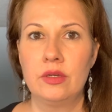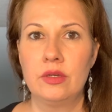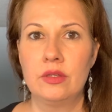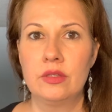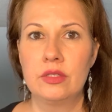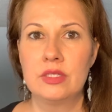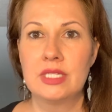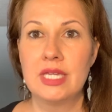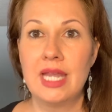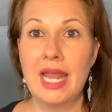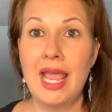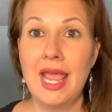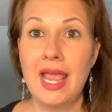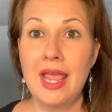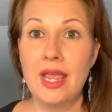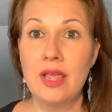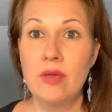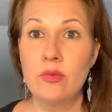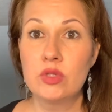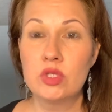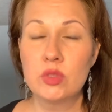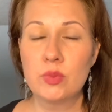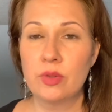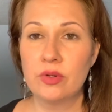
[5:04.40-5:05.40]
Today
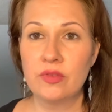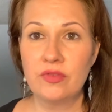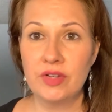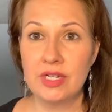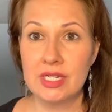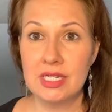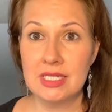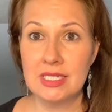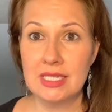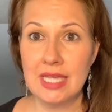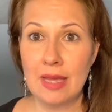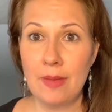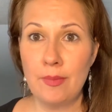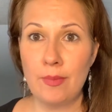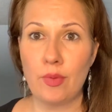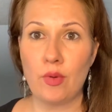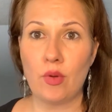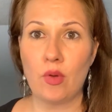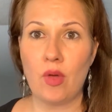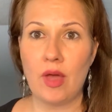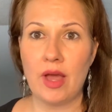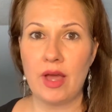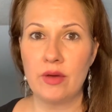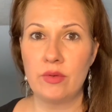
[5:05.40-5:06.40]
was perfect
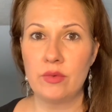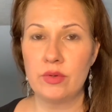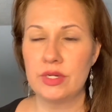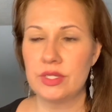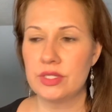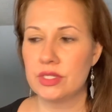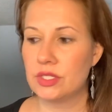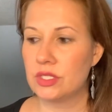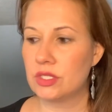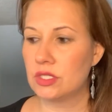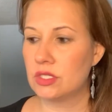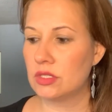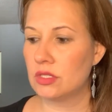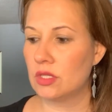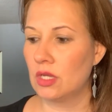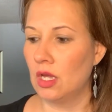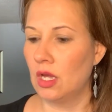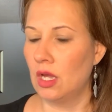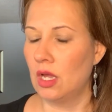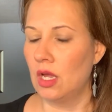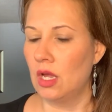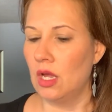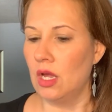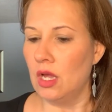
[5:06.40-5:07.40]
example. I was
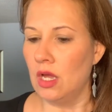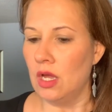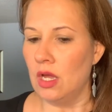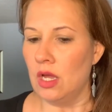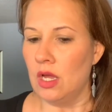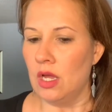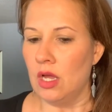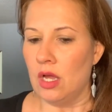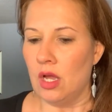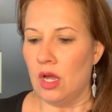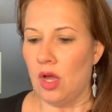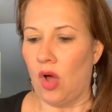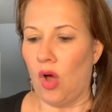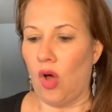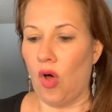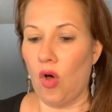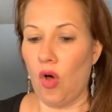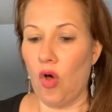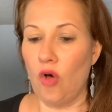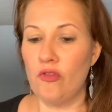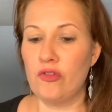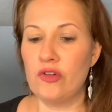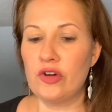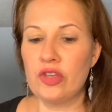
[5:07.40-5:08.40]

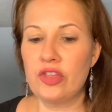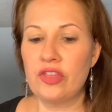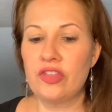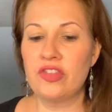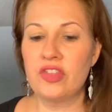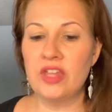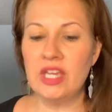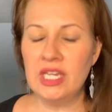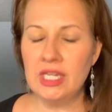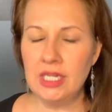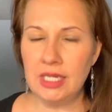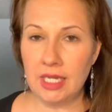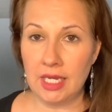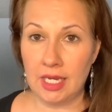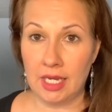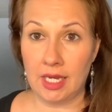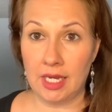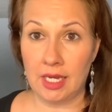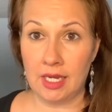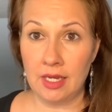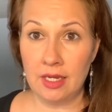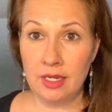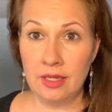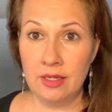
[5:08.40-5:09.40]

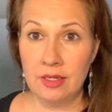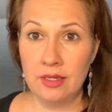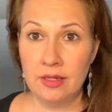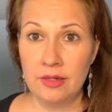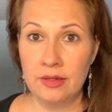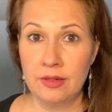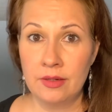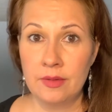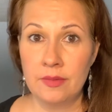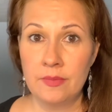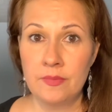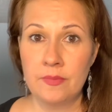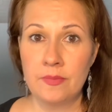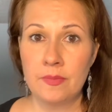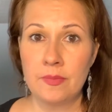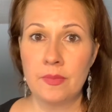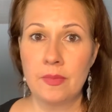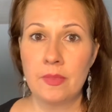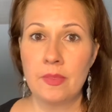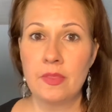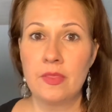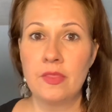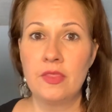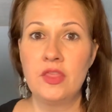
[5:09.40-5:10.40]
overthinking
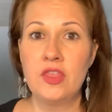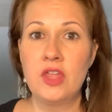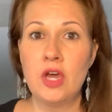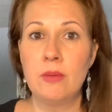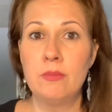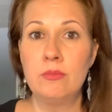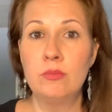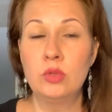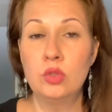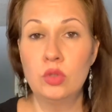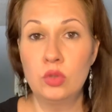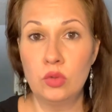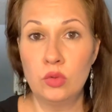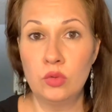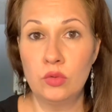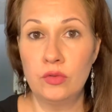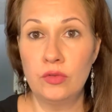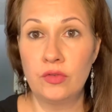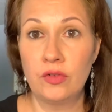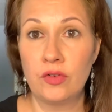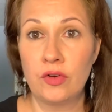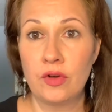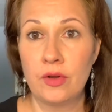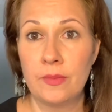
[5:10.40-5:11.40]
the
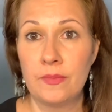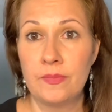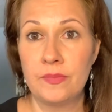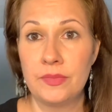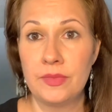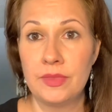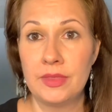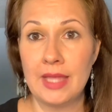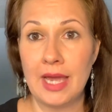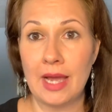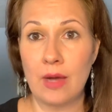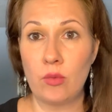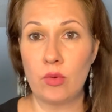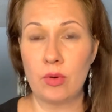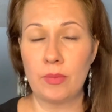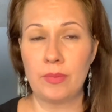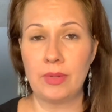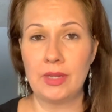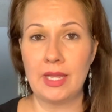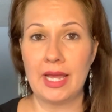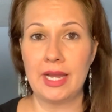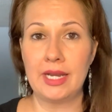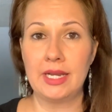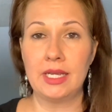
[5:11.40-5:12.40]
move that we're
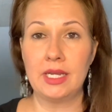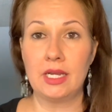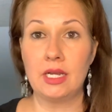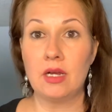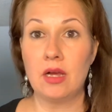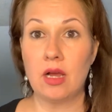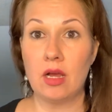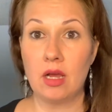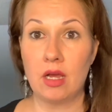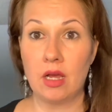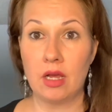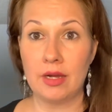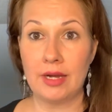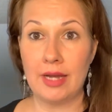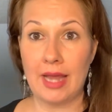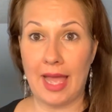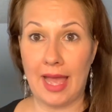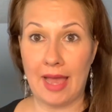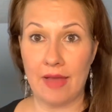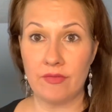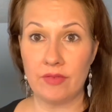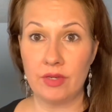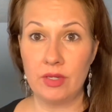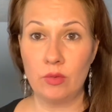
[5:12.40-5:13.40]
planning on
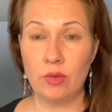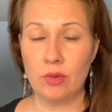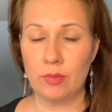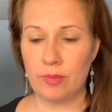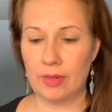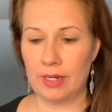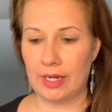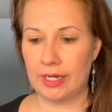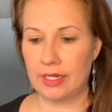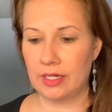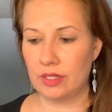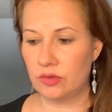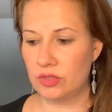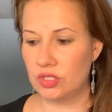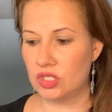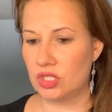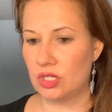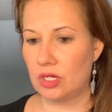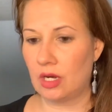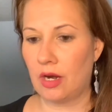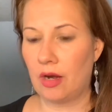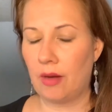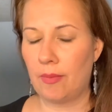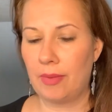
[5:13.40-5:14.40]
having.
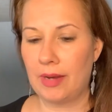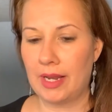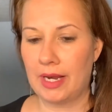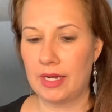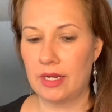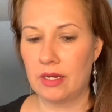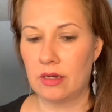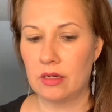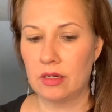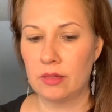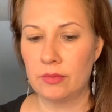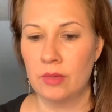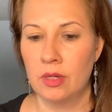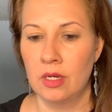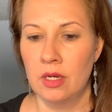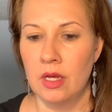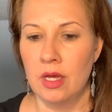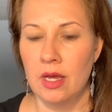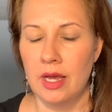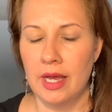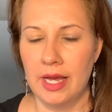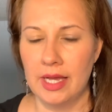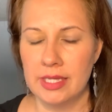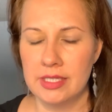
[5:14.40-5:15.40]
Christian and I are planning on
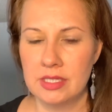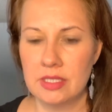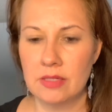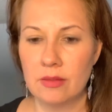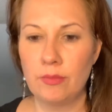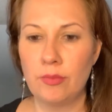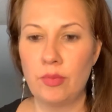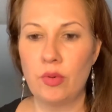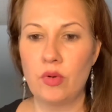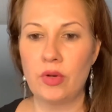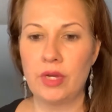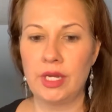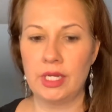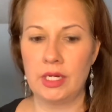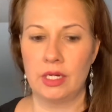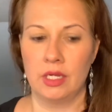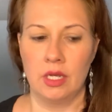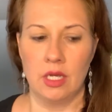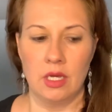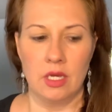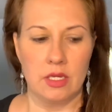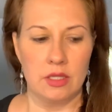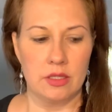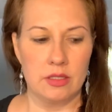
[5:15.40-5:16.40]
at some point,
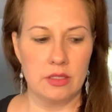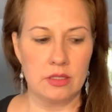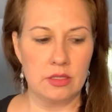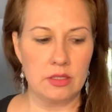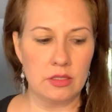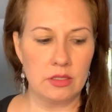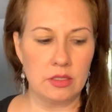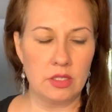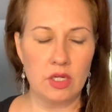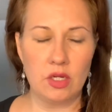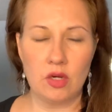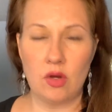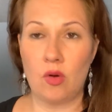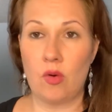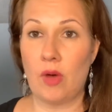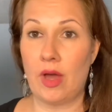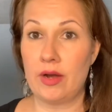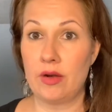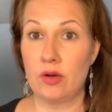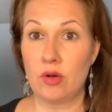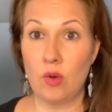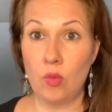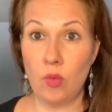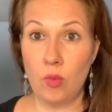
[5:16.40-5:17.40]
you know, I
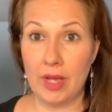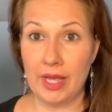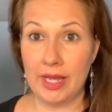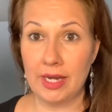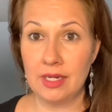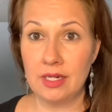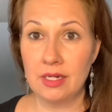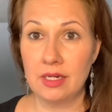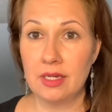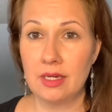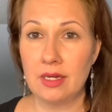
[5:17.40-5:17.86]
don't know when,